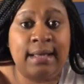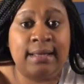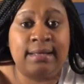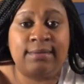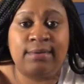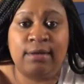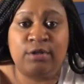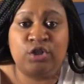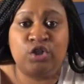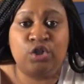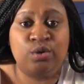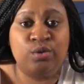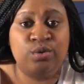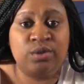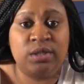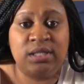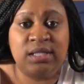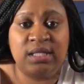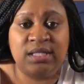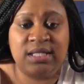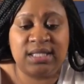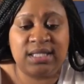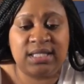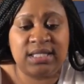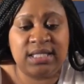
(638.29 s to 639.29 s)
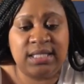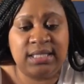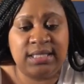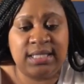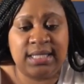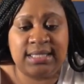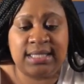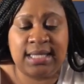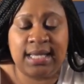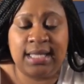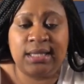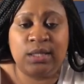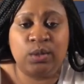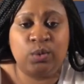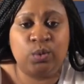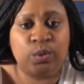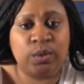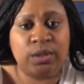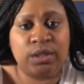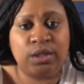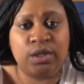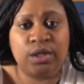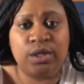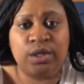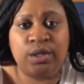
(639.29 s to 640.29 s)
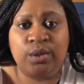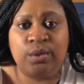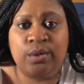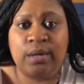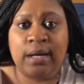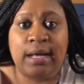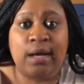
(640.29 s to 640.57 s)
I chose another seat that's at the window.